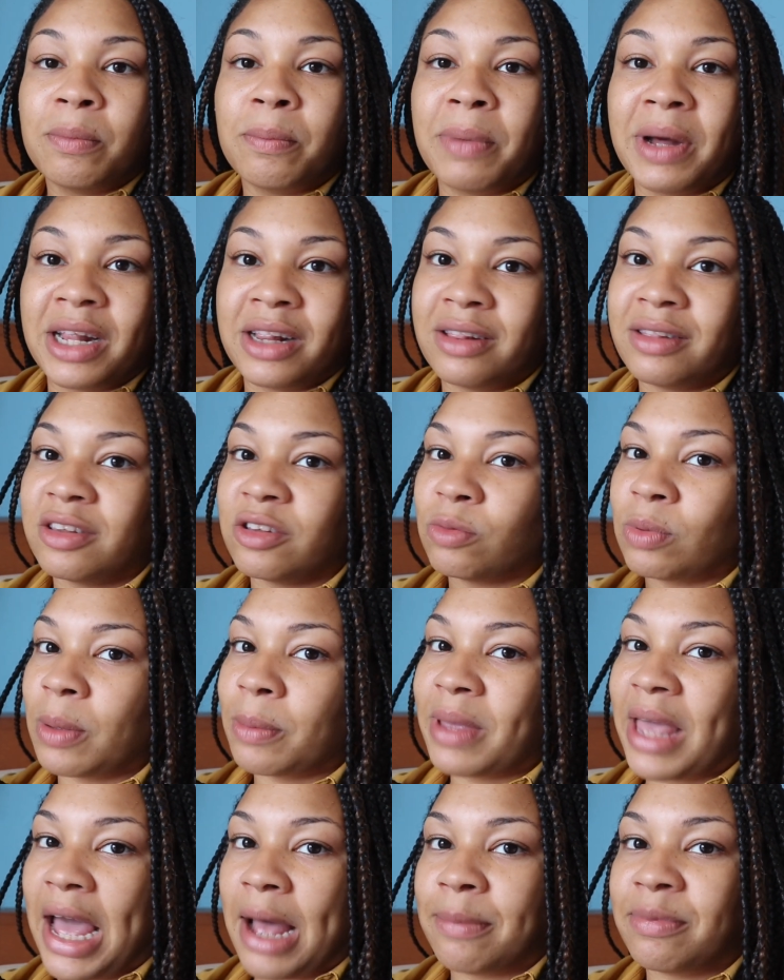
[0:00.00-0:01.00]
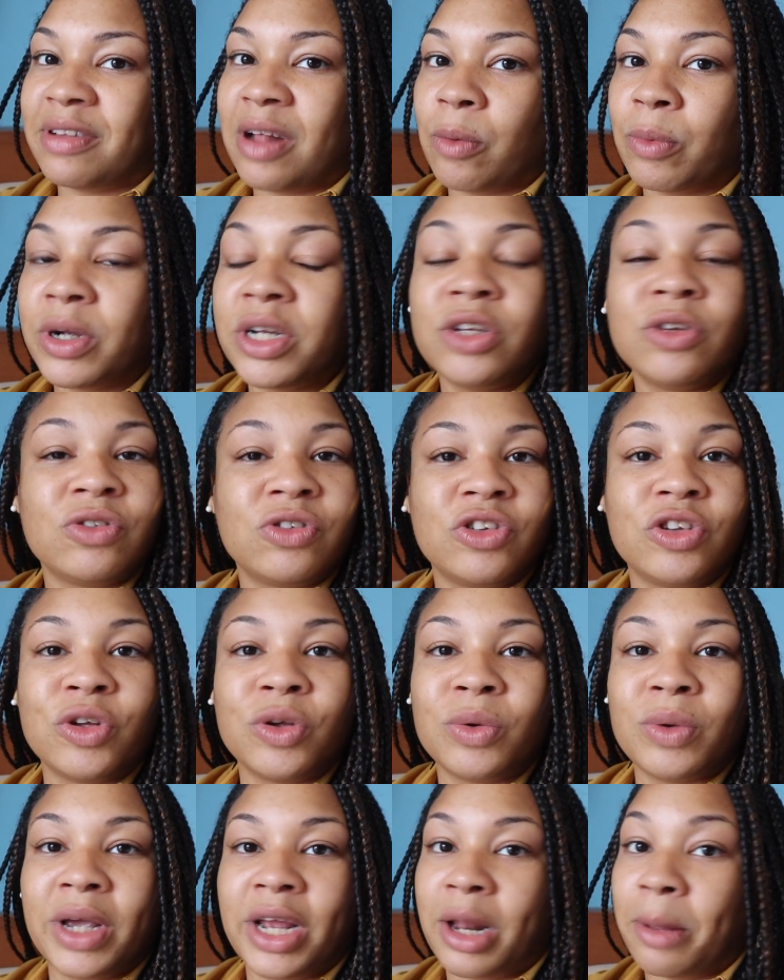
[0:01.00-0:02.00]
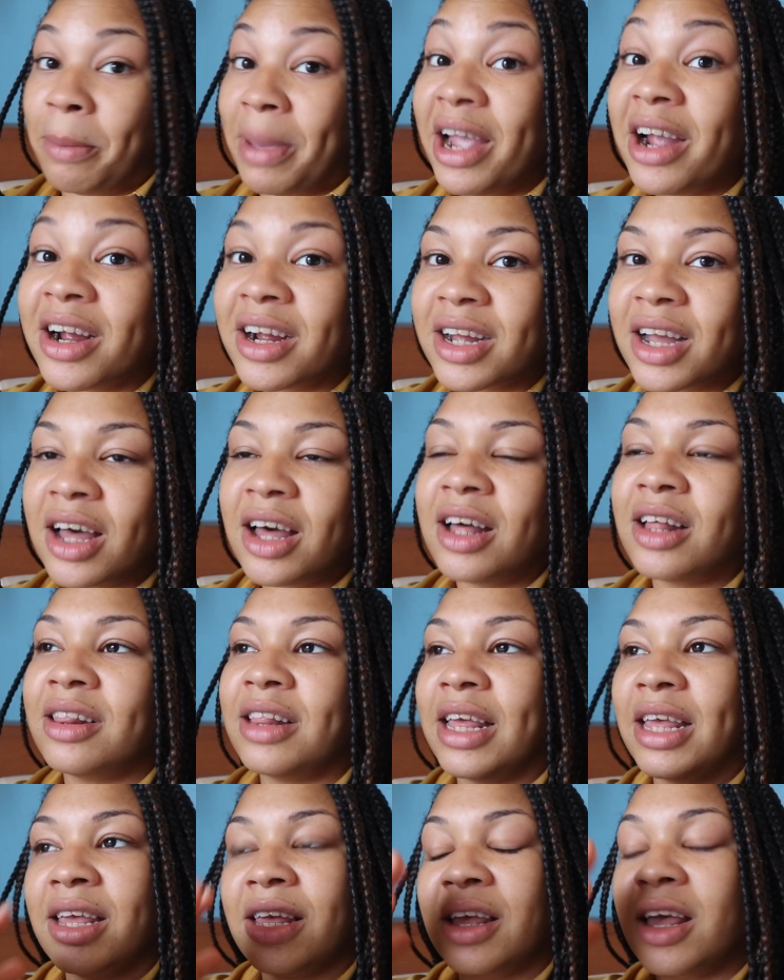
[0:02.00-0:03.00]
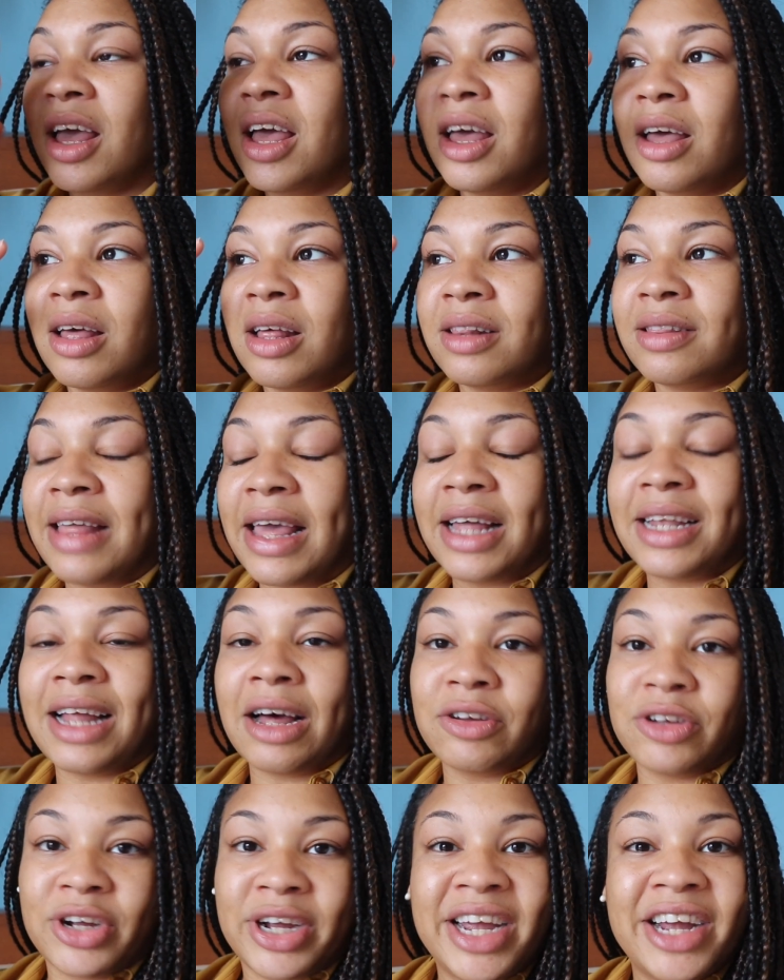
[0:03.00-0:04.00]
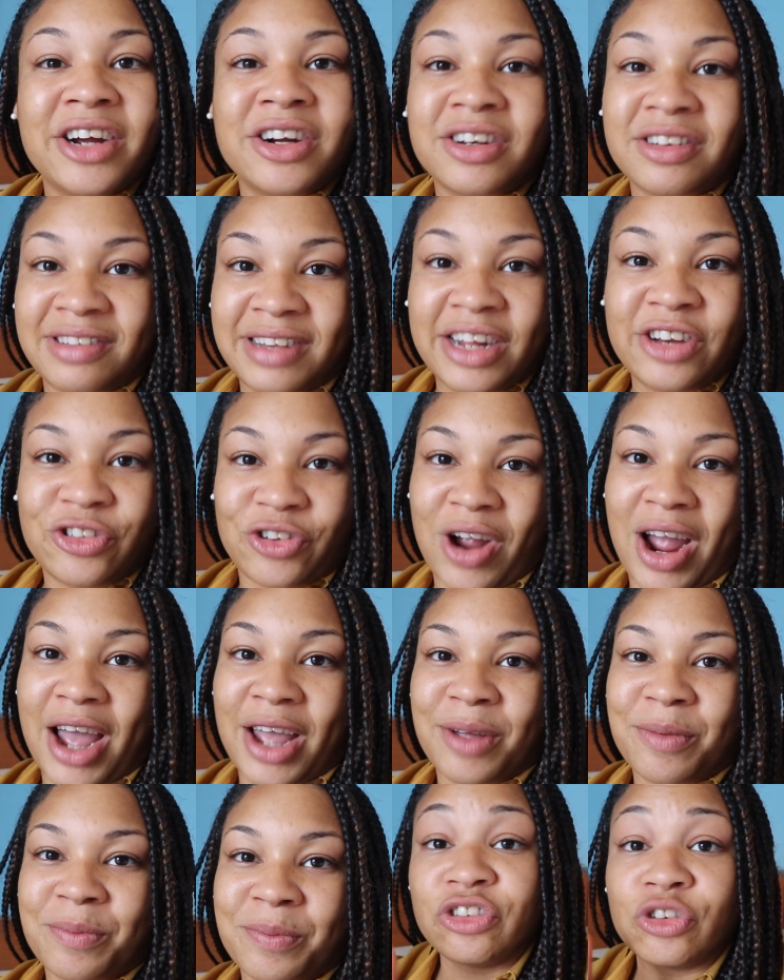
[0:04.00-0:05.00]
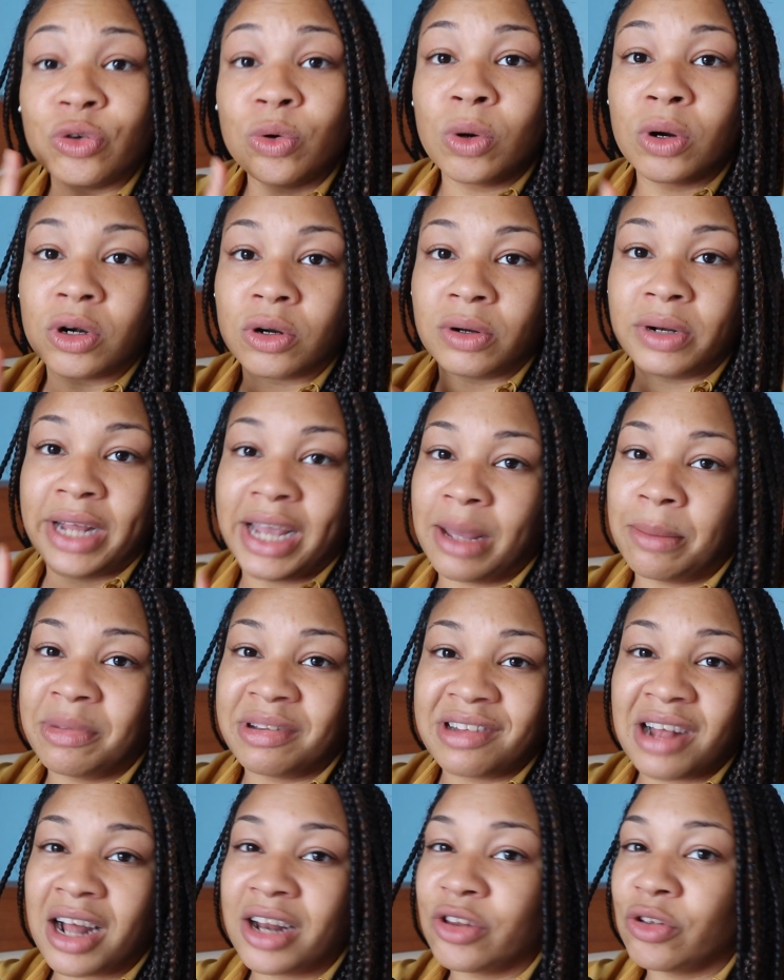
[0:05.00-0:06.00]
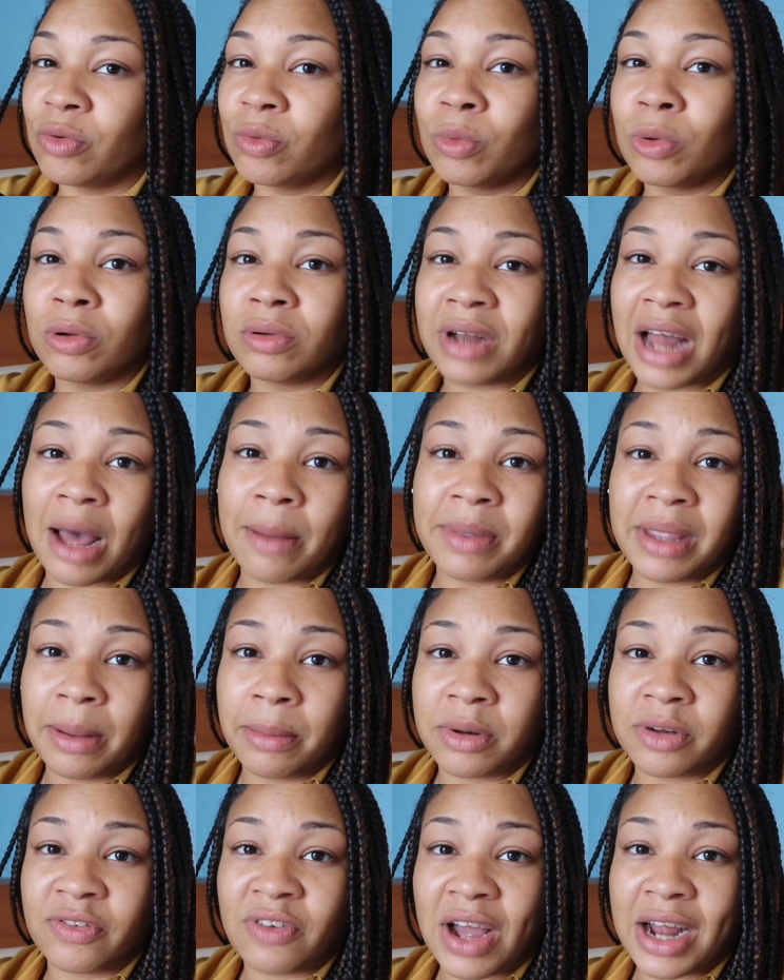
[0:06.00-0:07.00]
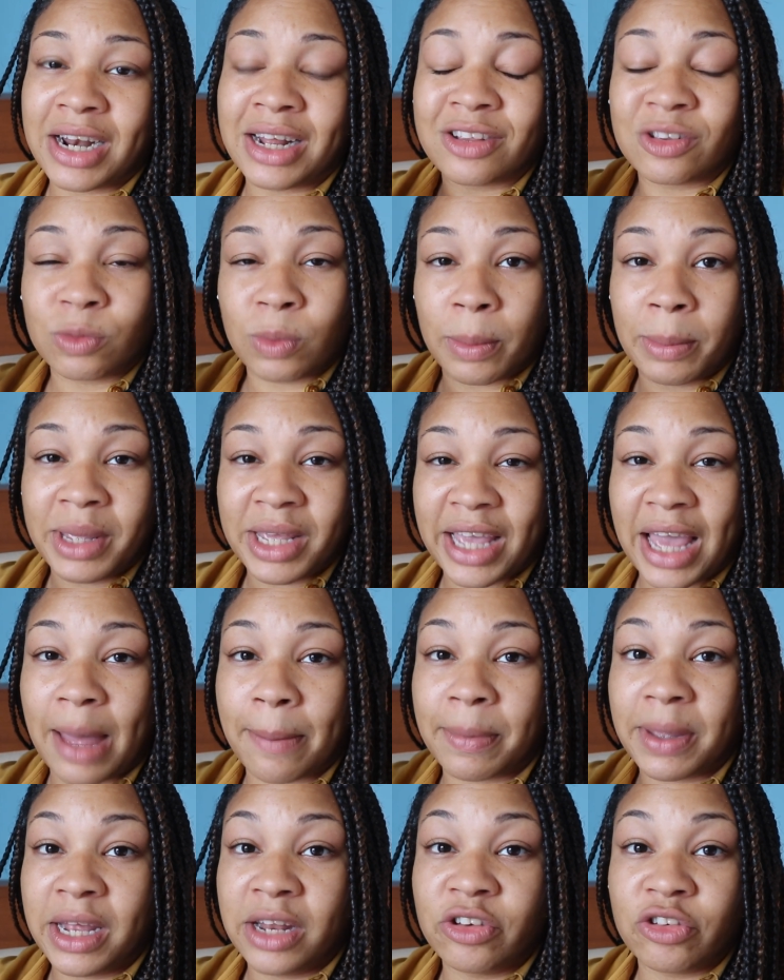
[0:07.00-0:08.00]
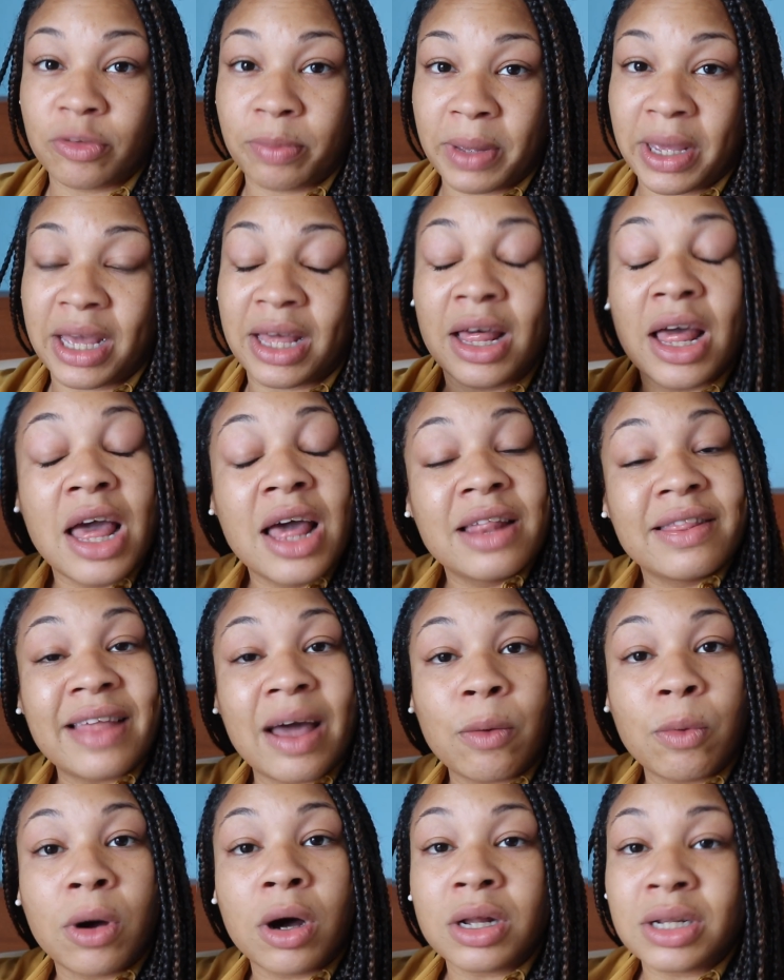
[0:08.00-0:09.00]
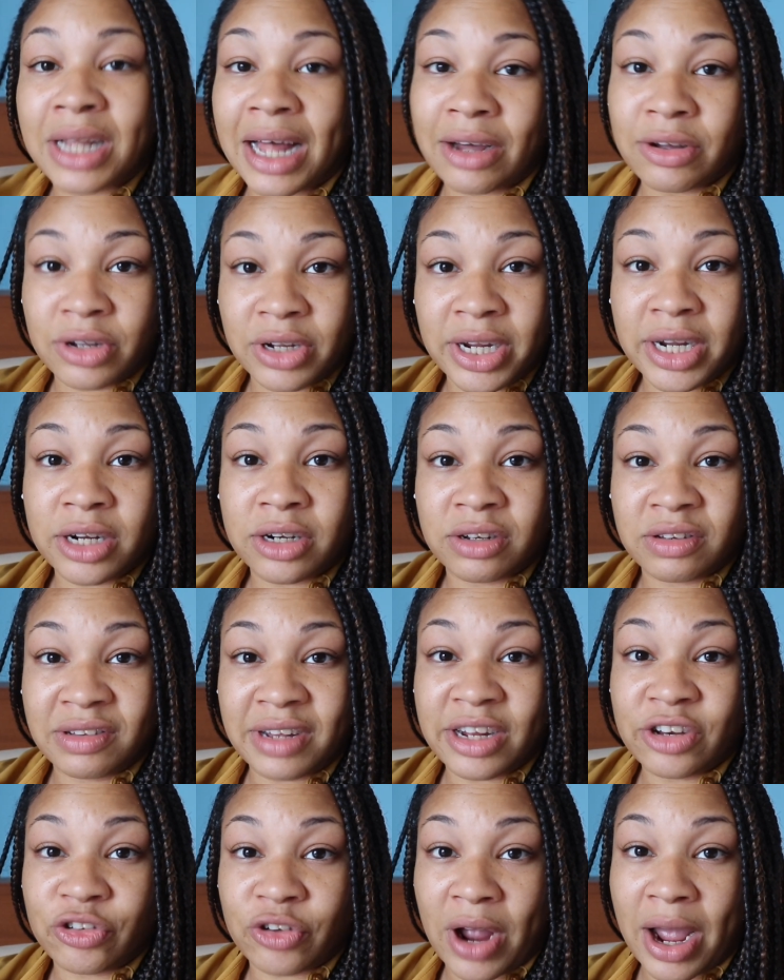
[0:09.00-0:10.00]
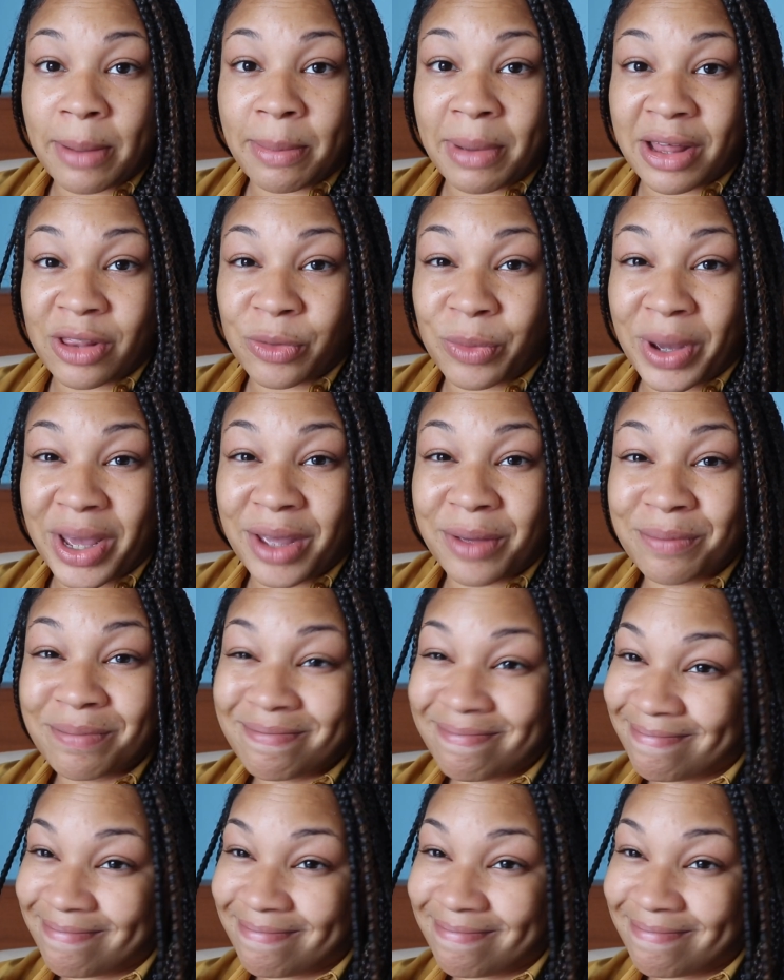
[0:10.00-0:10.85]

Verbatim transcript: But the swim caps that we're used to in America, they they allow your hair to stay dry. Unless you order on Amazon, you will not be able to find a swimming cap in Japan that will allow your hair to stay dry, by the way.